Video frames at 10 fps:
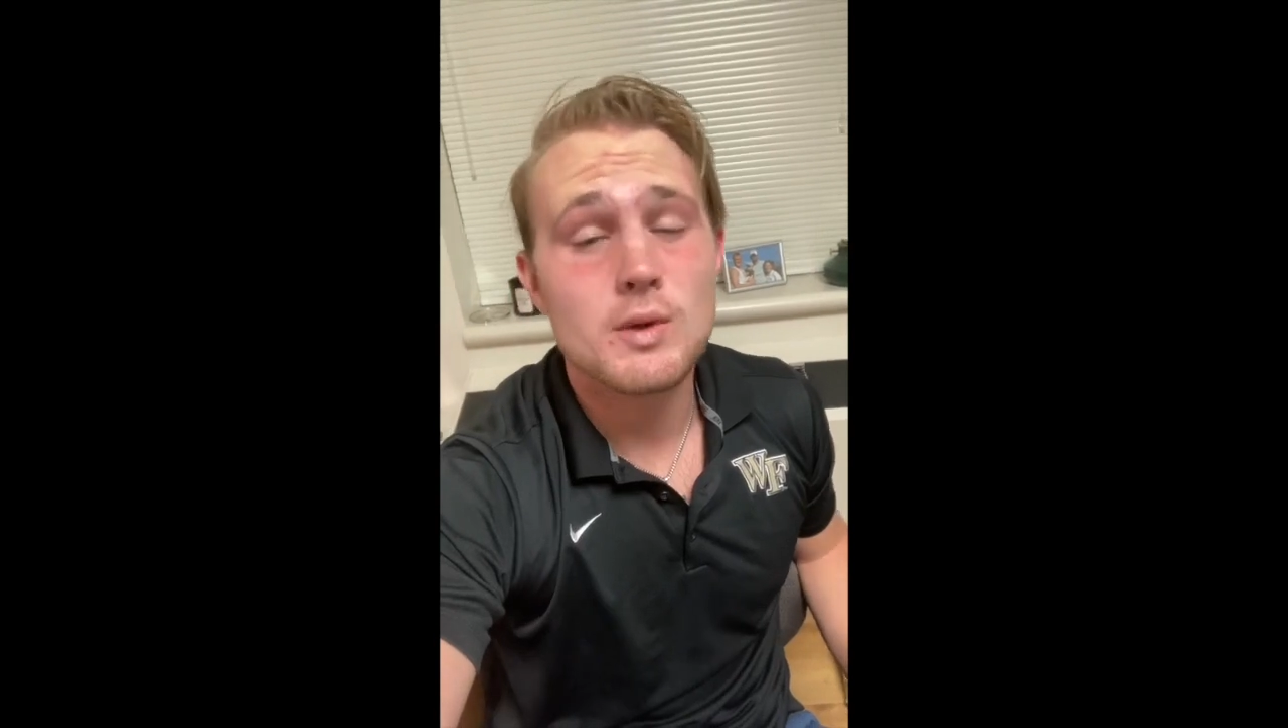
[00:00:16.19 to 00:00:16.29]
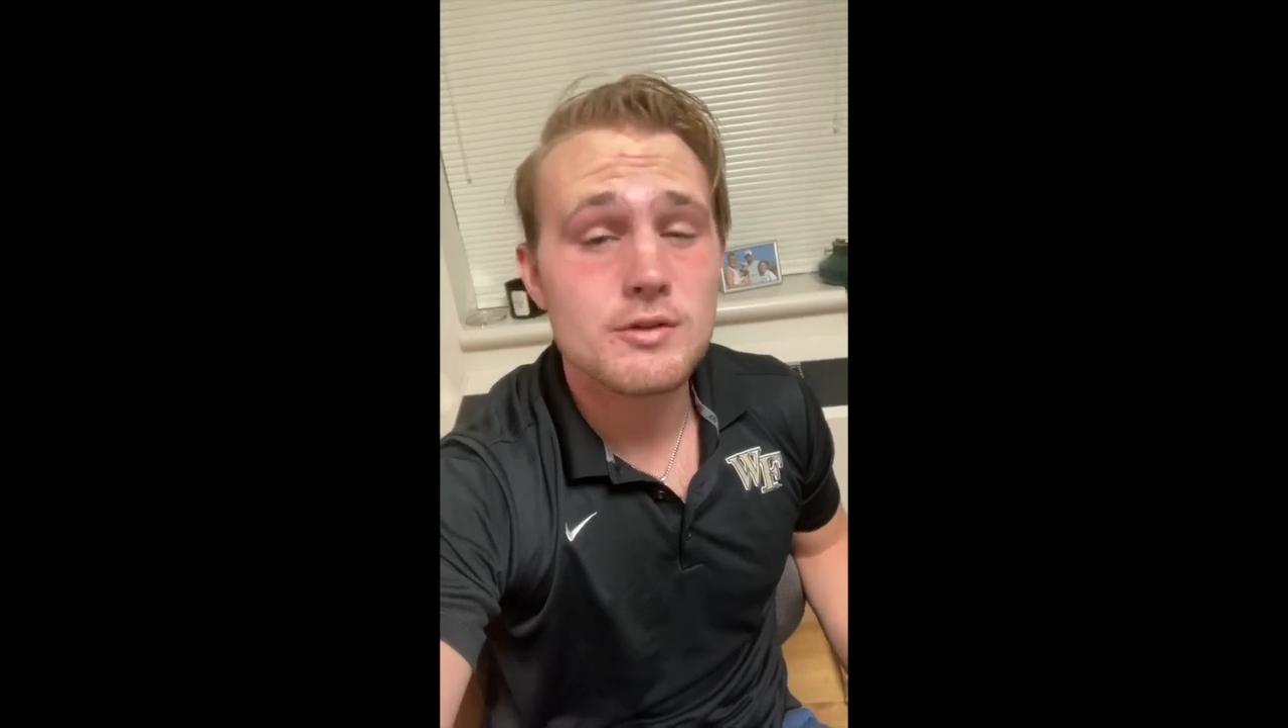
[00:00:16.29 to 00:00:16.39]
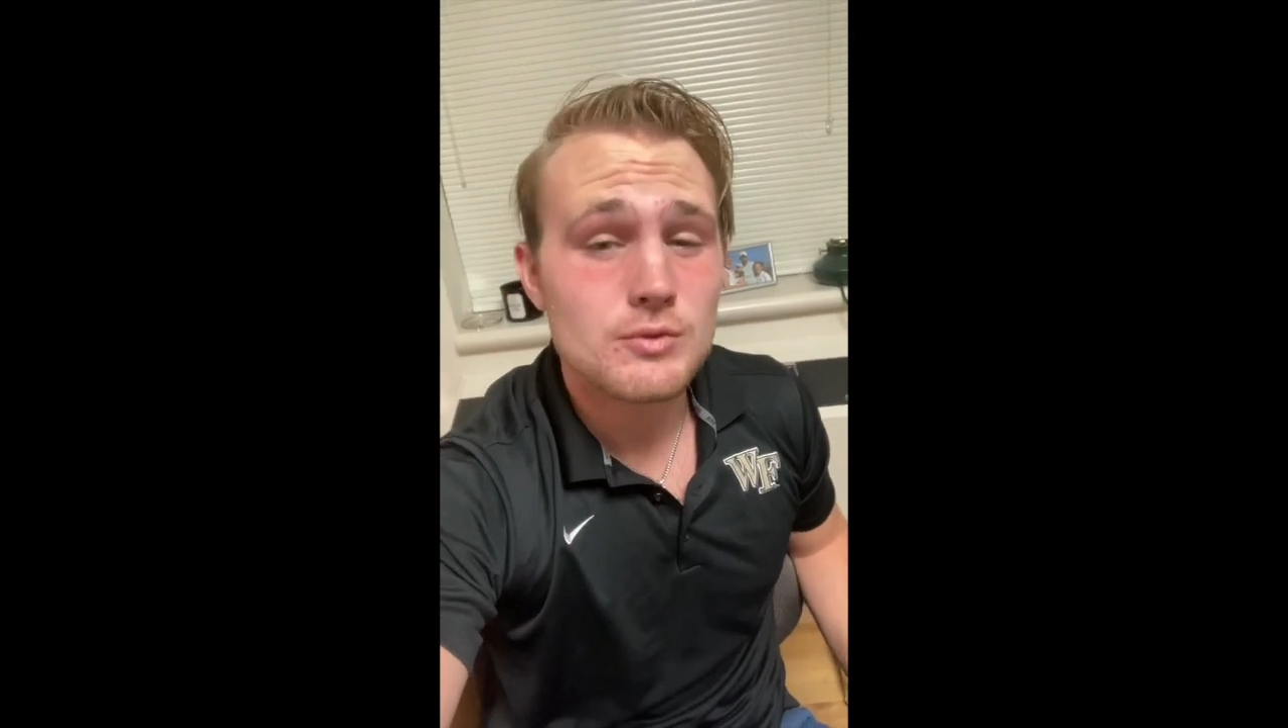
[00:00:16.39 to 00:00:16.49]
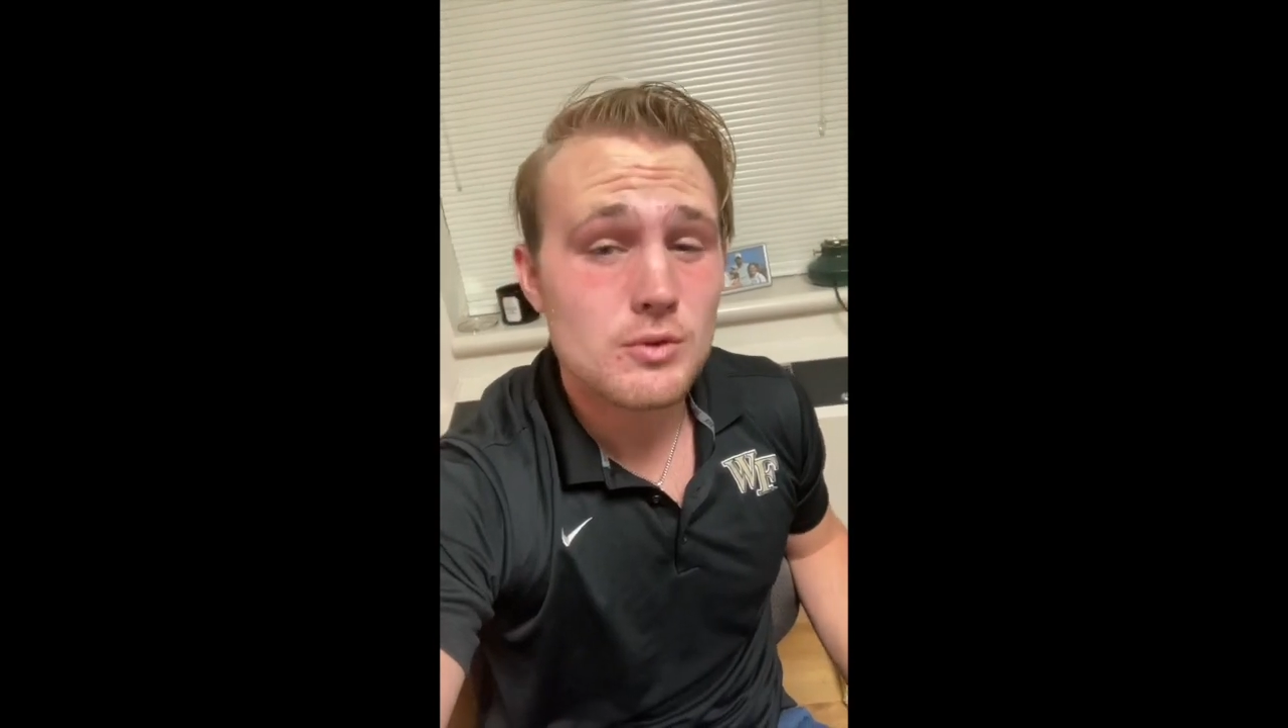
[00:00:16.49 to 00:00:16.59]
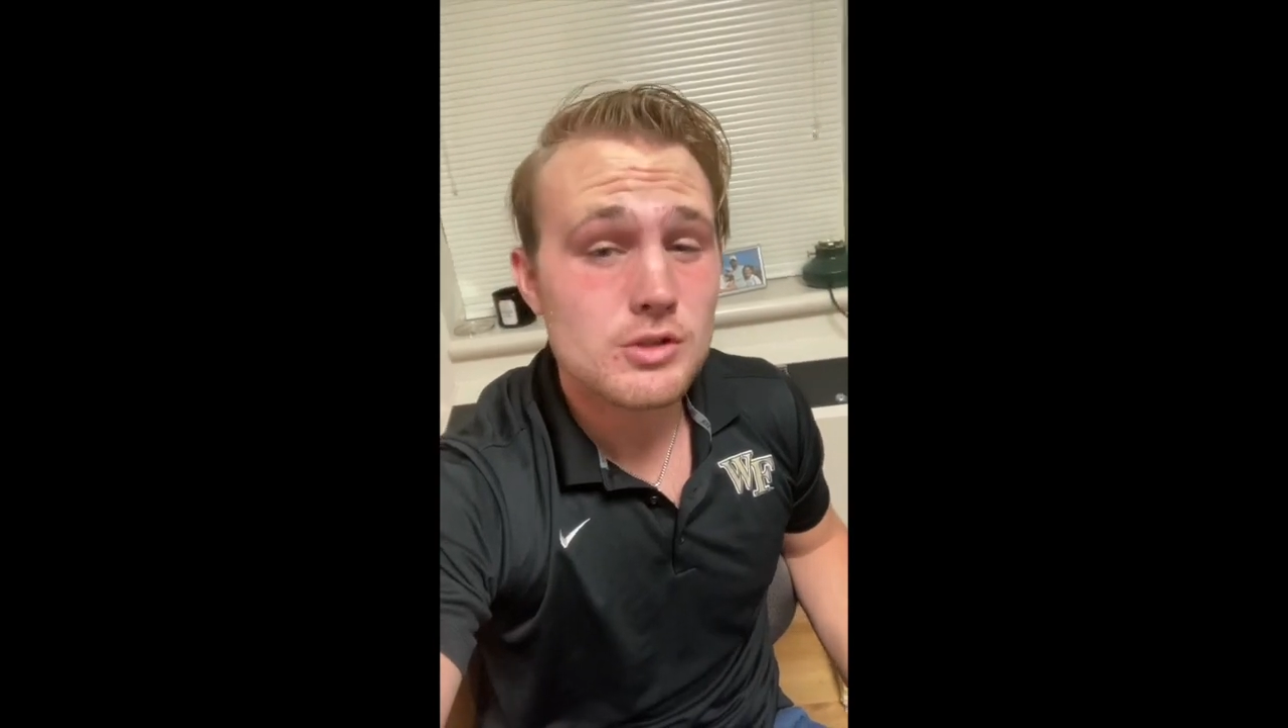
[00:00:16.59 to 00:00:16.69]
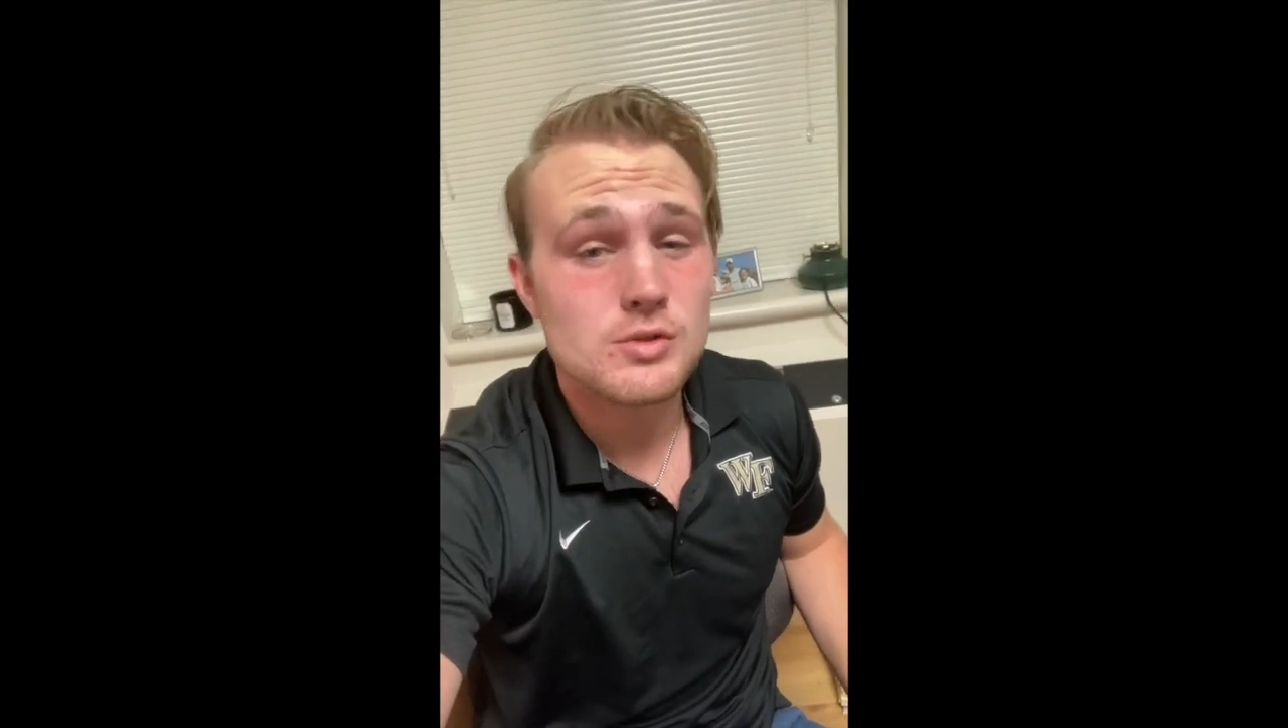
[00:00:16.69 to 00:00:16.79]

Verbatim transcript: Wake Forest